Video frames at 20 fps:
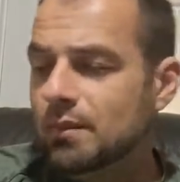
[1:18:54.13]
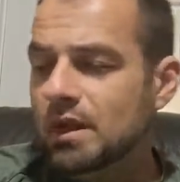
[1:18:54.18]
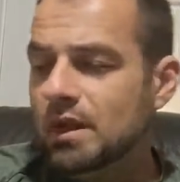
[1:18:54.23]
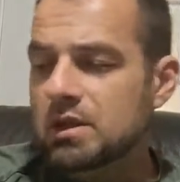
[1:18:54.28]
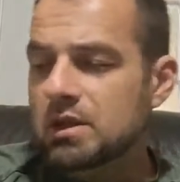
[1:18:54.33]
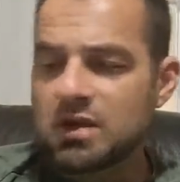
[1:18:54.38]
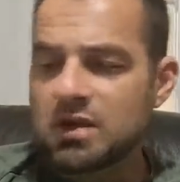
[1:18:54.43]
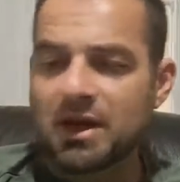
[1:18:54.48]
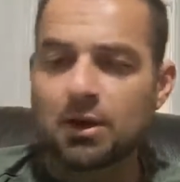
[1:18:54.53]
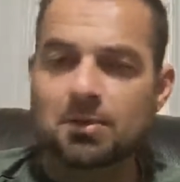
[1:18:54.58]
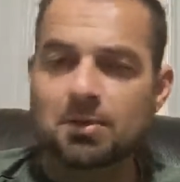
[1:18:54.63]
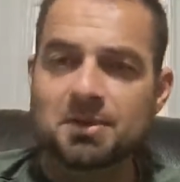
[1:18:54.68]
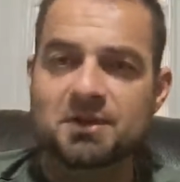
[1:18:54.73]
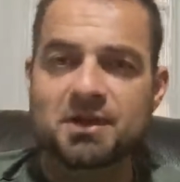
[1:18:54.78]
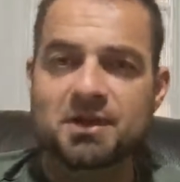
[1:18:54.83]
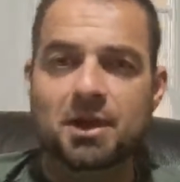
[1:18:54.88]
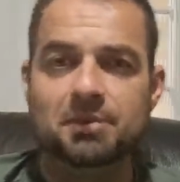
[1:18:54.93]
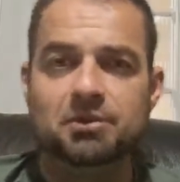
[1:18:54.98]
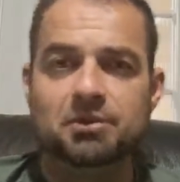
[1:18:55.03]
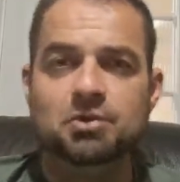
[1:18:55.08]
So I hope this
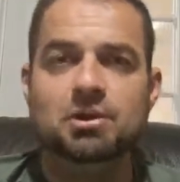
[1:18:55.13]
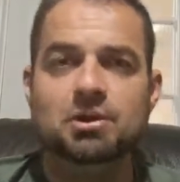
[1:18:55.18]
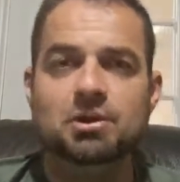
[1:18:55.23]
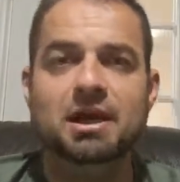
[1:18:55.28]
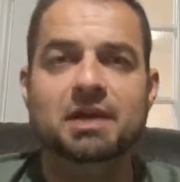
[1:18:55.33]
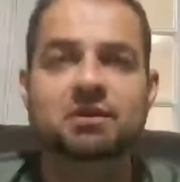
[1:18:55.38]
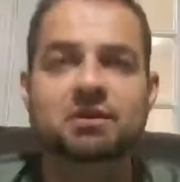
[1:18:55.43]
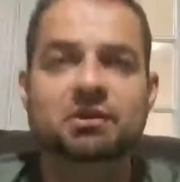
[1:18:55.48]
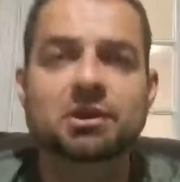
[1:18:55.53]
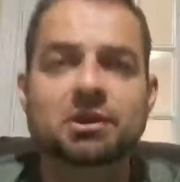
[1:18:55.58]
helps you guys.